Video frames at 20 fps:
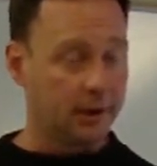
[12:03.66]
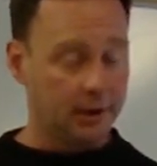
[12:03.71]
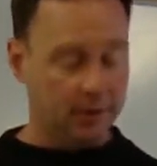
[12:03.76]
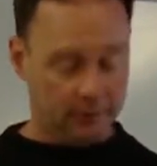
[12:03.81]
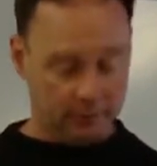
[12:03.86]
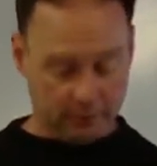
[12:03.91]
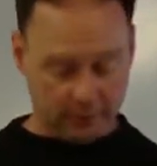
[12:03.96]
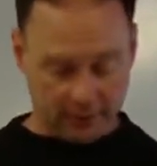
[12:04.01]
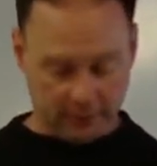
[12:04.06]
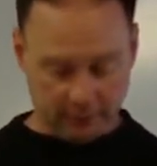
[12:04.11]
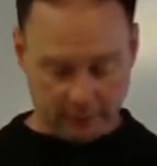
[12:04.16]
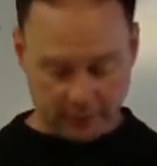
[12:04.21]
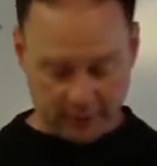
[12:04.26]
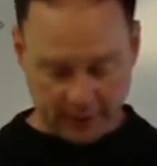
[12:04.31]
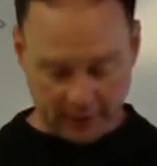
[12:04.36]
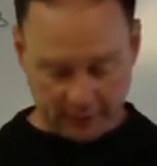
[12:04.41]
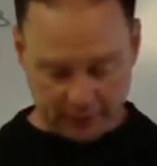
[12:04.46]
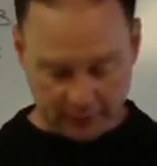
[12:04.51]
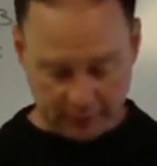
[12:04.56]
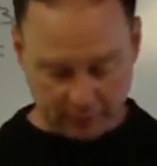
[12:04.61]
What
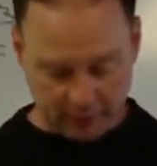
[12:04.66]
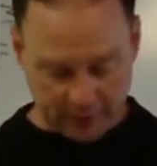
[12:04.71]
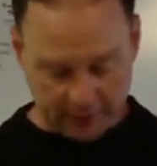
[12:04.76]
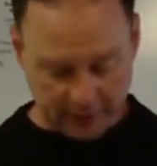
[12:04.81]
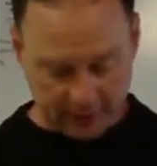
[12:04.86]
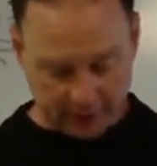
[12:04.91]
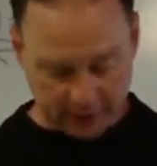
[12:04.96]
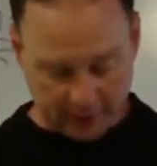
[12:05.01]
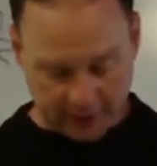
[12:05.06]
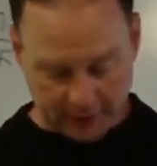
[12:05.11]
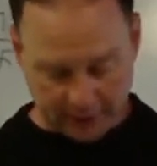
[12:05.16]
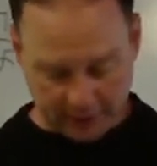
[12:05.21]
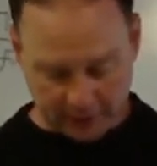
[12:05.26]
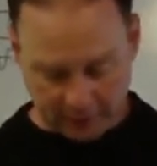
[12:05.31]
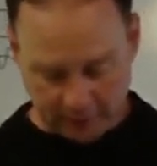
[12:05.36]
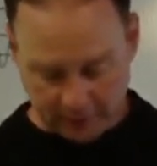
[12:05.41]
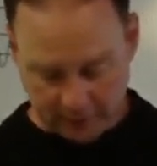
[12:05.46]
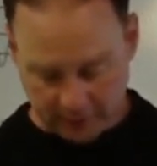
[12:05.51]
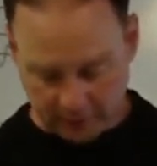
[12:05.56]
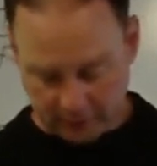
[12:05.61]
I do want you to
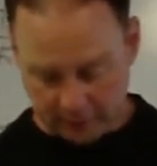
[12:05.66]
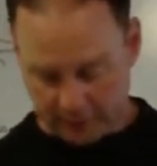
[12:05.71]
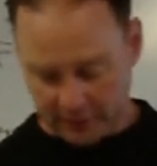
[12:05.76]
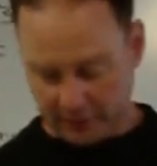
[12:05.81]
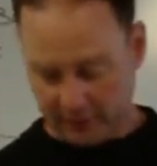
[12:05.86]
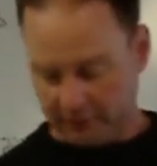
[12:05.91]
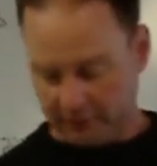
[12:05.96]
also do is the